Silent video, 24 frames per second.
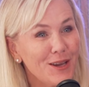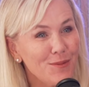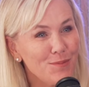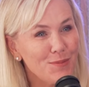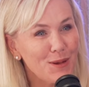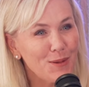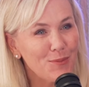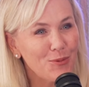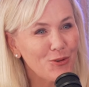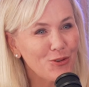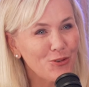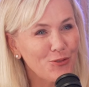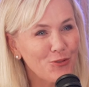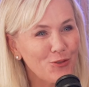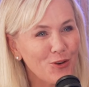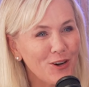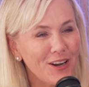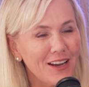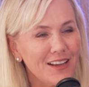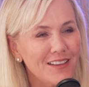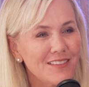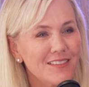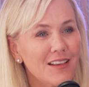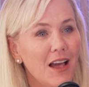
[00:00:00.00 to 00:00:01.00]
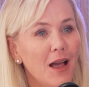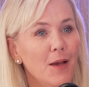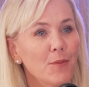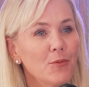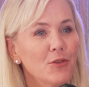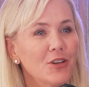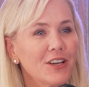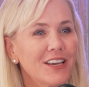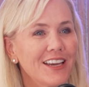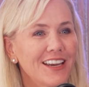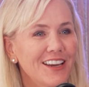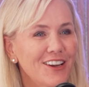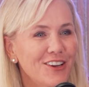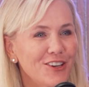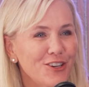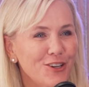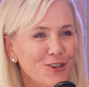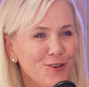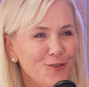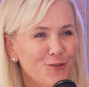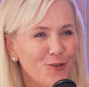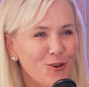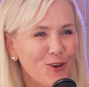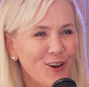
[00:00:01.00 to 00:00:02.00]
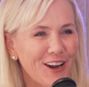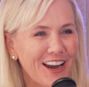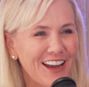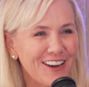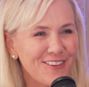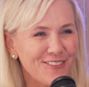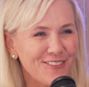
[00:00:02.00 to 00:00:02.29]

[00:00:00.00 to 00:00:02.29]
at people's foreheads. I'm looking at your forehead